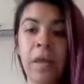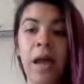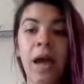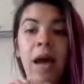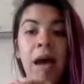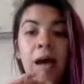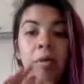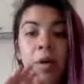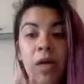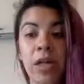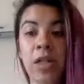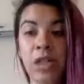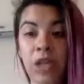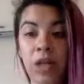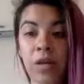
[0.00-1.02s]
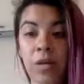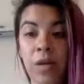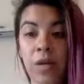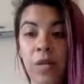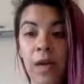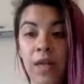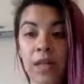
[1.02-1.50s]
I wanted to share with you
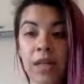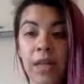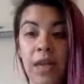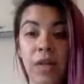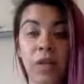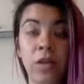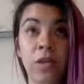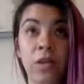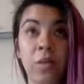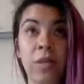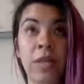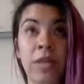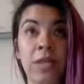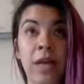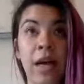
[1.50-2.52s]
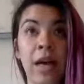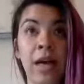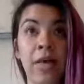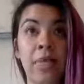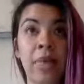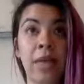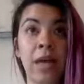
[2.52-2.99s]
guys today so you don't miss that
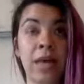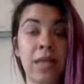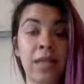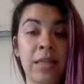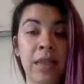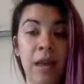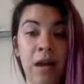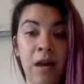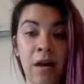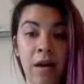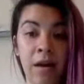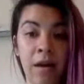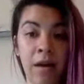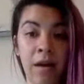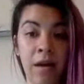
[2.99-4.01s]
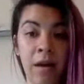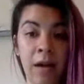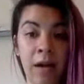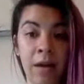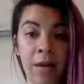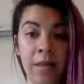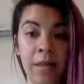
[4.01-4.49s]
because they are
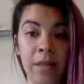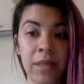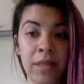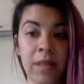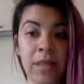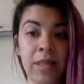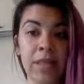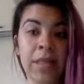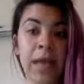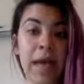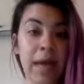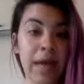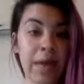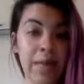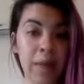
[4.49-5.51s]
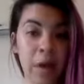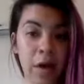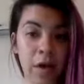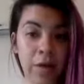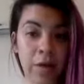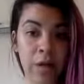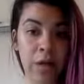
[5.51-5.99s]
um, limited time
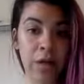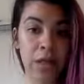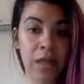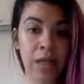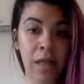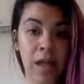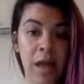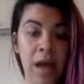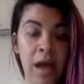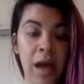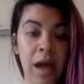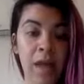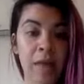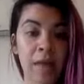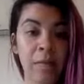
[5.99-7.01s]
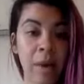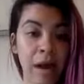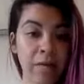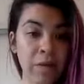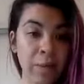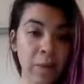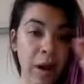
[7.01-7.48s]
offers. Uh, the
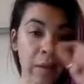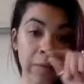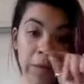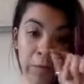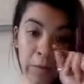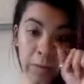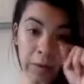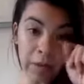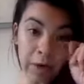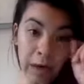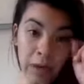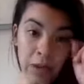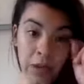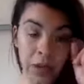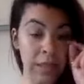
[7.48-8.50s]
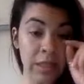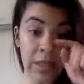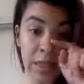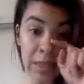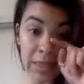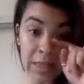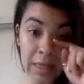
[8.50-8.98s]
Amavi probably will be around just until
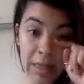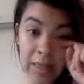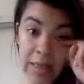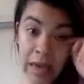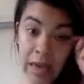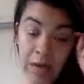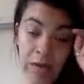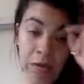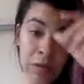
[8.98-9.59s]
it sells out.